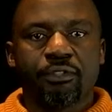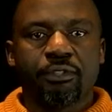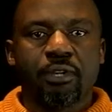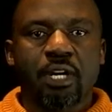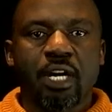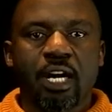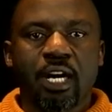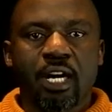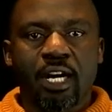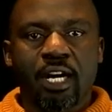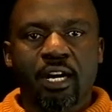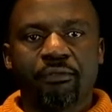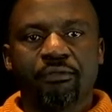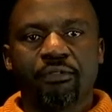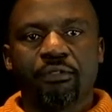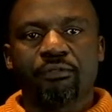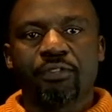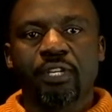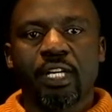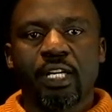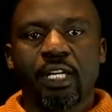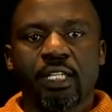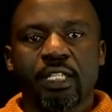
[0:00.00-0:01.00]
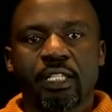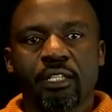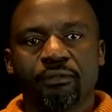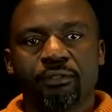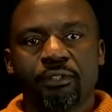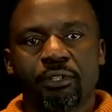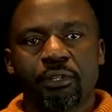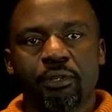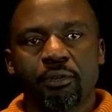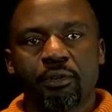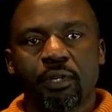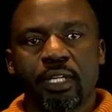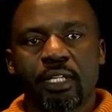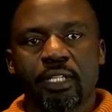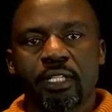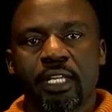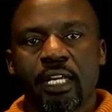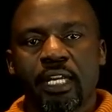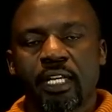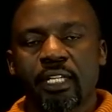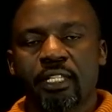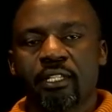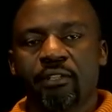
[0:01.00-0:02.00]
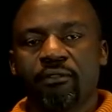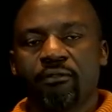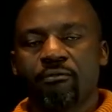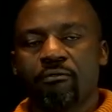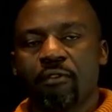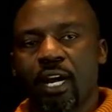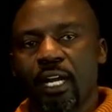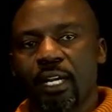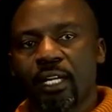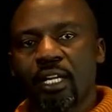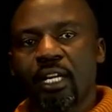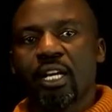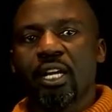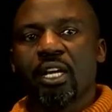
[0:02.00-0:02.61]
half of -2 is -1.